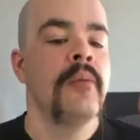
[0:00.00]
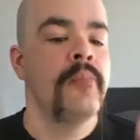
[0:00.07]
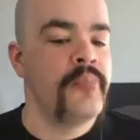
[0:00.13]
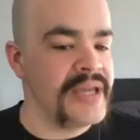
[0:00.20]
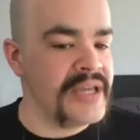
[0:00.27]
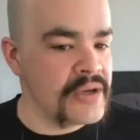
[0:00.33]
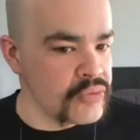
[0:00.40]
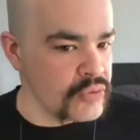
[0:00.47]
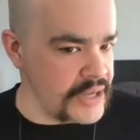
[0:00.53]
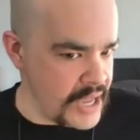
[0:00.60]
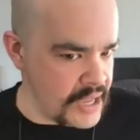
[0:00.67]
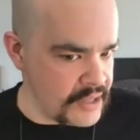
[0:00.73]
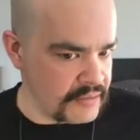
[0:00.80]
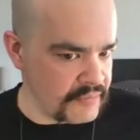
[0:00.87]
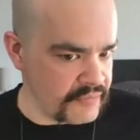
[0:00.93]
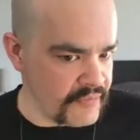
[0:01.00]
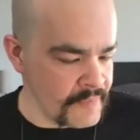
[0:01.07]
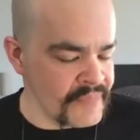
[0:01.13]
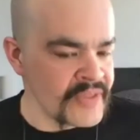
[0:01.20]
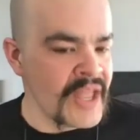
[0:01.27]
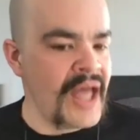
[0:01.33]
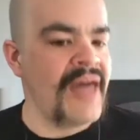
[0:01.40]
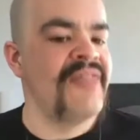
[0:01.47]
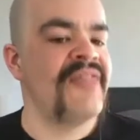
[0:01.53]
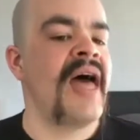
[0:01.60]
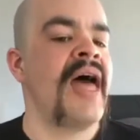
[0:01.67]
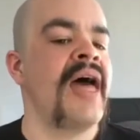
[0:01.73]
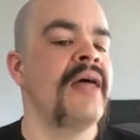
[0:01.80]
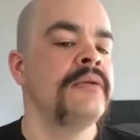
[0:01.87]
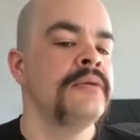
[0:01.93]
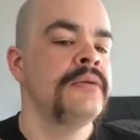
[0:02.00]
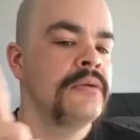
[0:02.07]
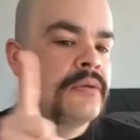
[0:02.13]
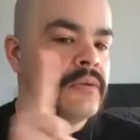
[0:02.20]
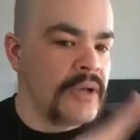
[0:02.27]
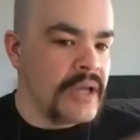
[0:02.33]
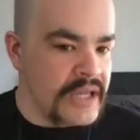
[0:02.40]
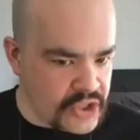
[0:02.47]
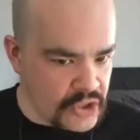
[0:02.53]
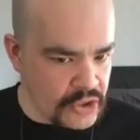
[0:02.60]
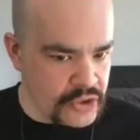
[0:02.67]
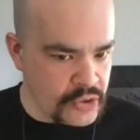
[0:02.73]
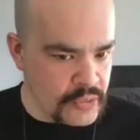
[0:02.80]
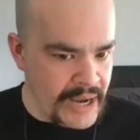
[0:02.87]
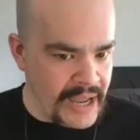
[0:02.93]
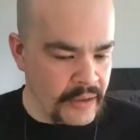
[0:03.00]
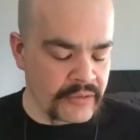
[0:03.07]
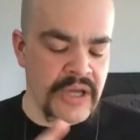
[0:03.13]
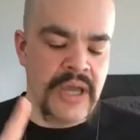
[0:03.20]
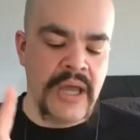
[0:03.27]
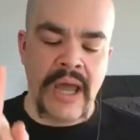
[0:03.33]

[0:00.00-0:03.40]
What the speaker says: be creative. And then it turned around.